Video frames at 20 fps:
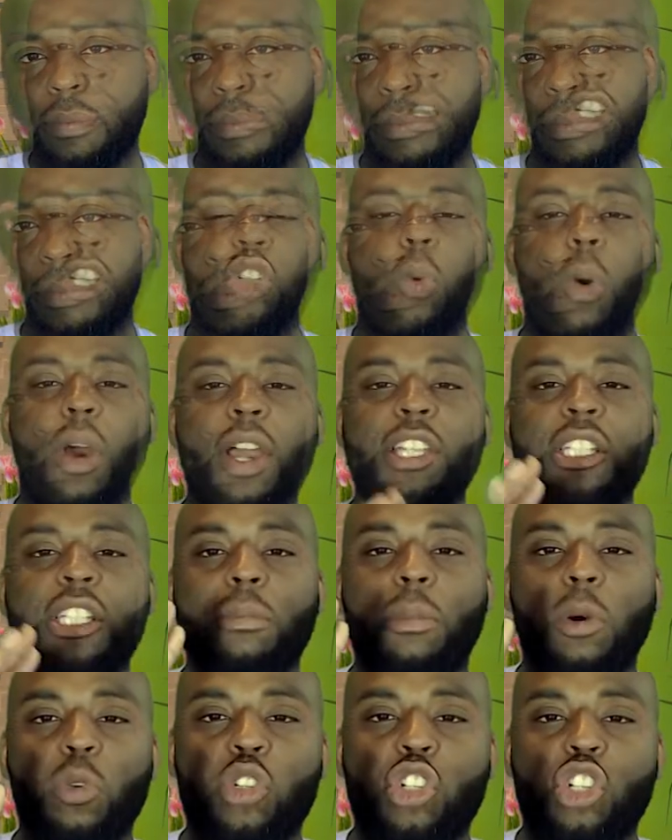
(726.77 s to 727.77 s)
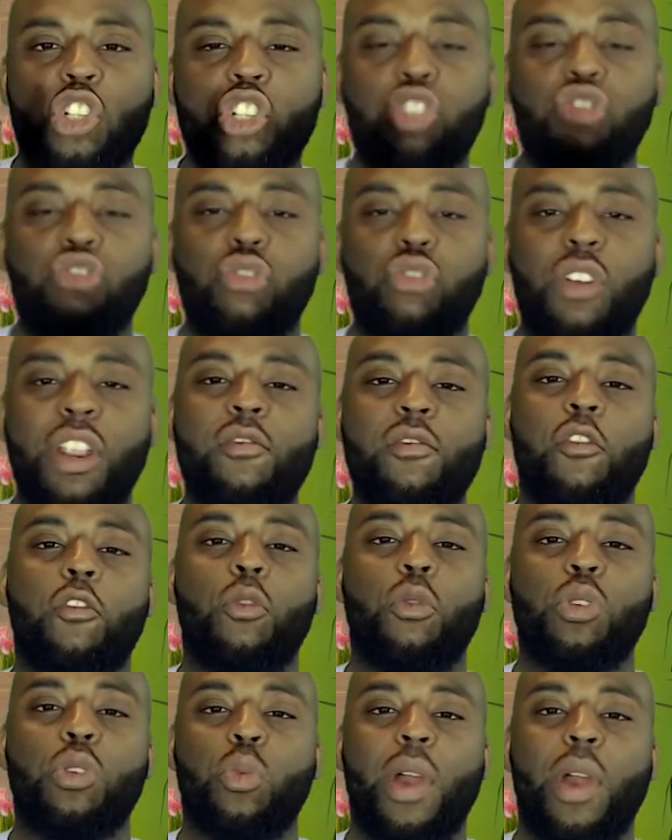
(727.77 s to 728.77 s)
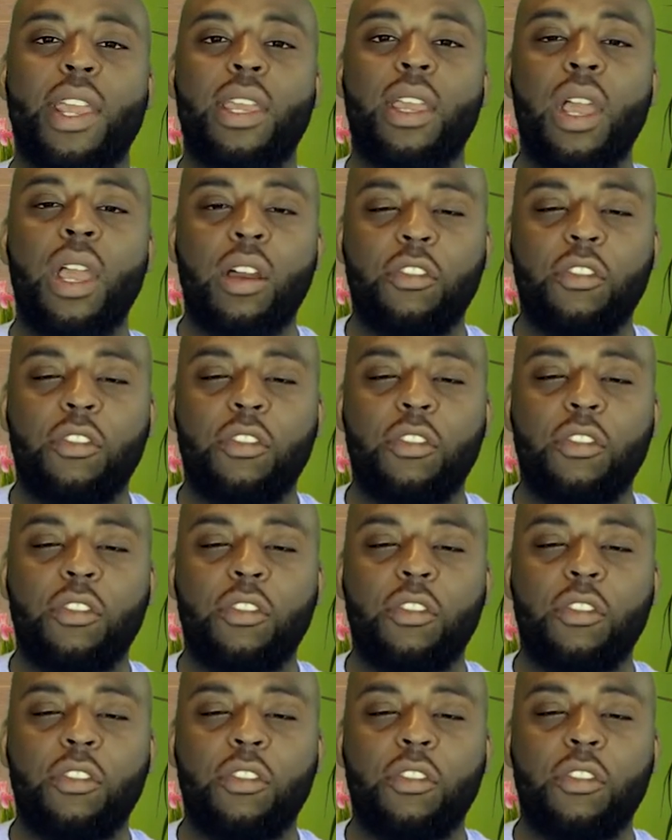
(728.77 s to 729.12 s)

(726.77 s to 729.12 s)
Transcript: So what is the most straightforward way